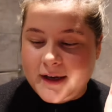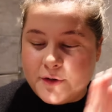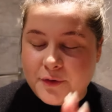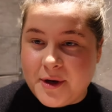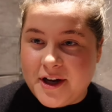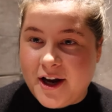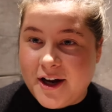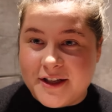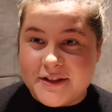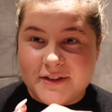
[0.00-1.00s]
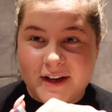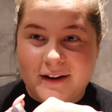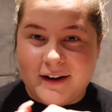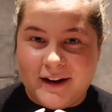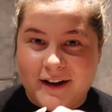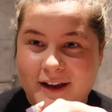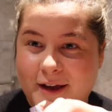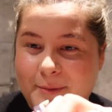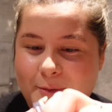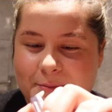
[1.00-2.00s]
And on my eyes, I
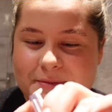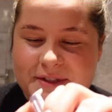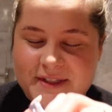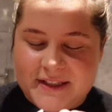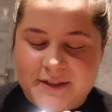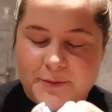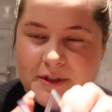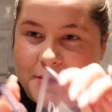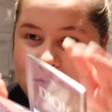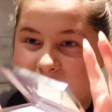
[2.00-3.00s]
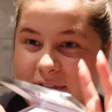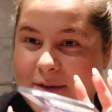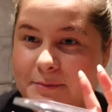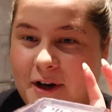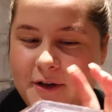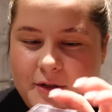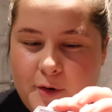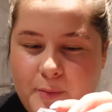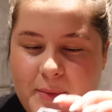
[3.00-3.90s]
am obsessed with using my Glow